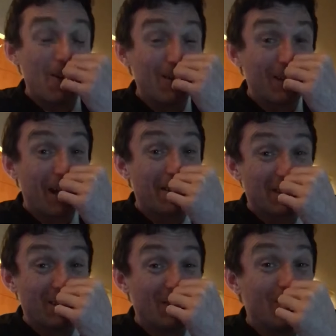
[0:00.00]
Holly,
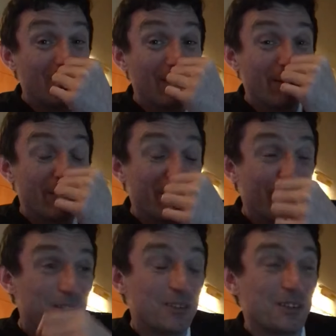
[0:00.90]
actually, you do love Uno.
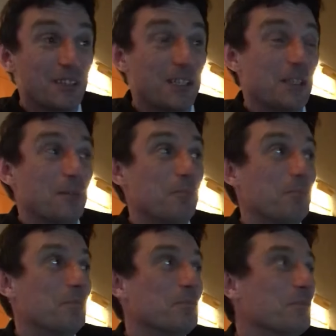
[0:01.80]
Um,
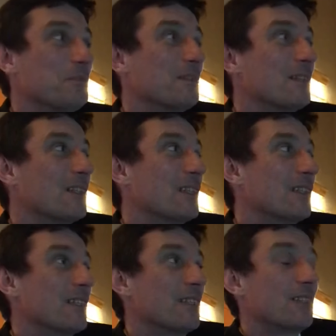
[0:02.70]

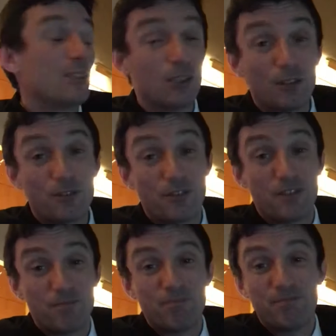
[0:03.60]
you love
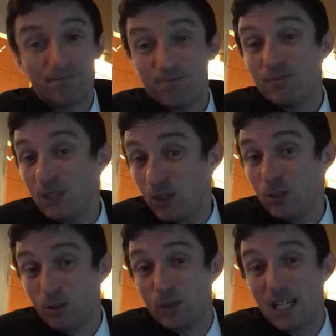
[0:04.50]

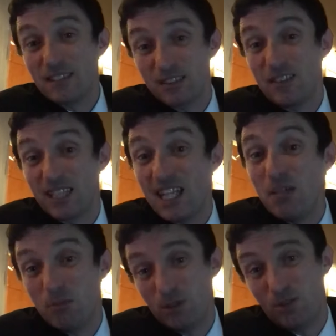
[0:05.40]
Uno as in the
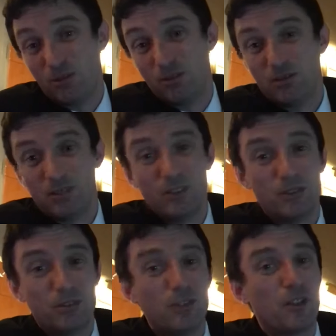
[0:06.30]
game Uno, you
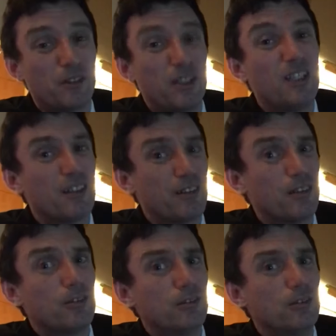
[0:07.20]
know, not the other
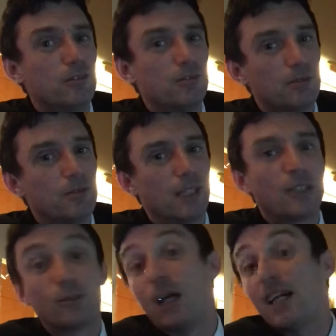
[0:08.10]
Uno. I
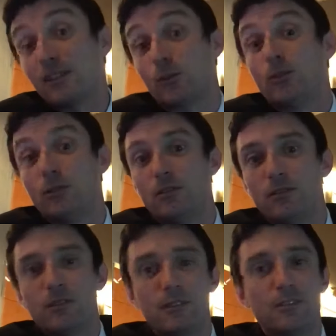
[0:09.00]
don't, I don't know,
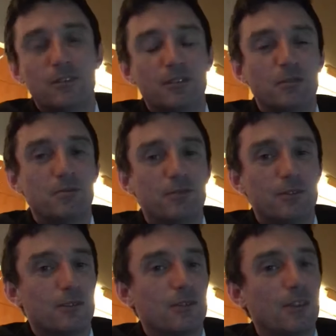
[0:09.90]
you know,
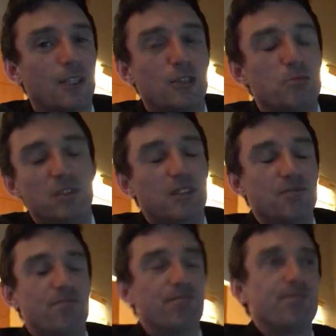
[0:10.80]
you know I could be
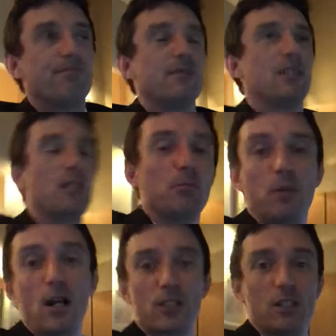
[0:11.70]

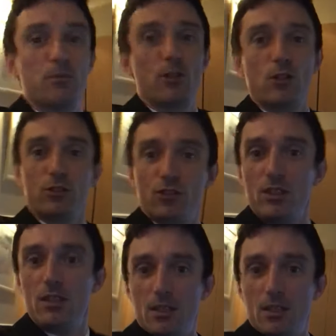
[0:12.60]
barking up the wrong tree